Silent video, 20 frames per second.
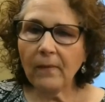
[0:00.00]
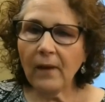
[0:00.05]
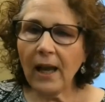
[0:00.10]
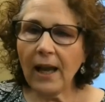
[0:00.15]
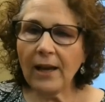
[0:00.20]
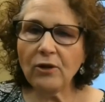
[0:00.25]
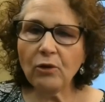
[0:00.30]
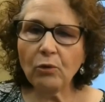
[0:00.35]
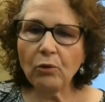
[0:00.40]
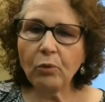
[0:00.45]

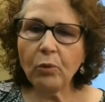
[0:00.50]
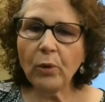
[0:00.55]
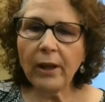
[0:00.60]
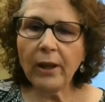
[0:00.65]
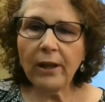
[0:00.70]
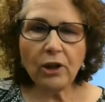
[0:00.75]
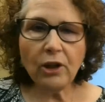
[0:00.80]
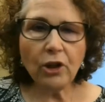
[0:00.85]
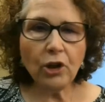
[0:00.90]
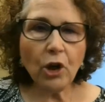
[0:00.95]
and to
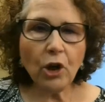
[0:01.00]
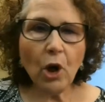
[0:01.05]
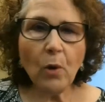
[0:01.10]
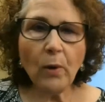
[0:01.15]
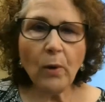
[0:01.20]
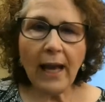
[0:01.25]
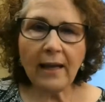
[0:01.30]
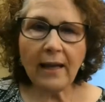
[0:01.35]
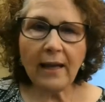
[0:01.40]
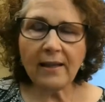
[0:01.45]
really
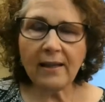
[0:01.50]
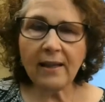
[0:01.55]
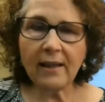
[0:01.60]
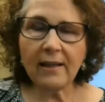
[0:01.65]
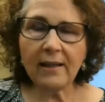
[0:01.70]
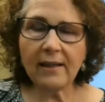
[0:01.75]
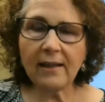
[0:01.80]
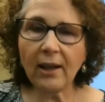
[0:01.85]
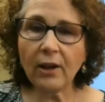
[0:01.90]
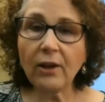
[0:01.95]
showcase
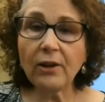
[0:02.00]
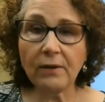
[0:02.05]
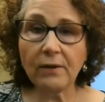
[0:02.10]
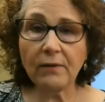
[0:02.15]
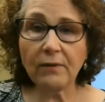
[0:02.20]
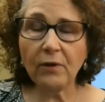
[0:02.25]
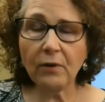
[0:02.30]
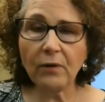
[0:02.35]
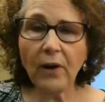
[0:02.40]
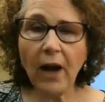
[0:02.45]
these skills
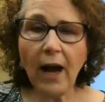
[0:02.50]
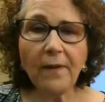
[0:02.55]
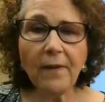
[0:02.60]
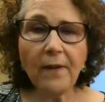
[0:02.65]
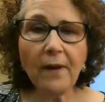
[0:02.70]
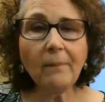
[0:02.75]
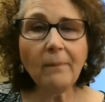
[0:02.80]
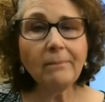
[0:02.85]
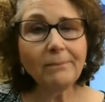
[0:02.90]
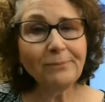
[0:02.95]
if you've got
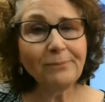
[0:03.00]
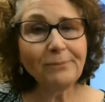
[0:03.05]
them.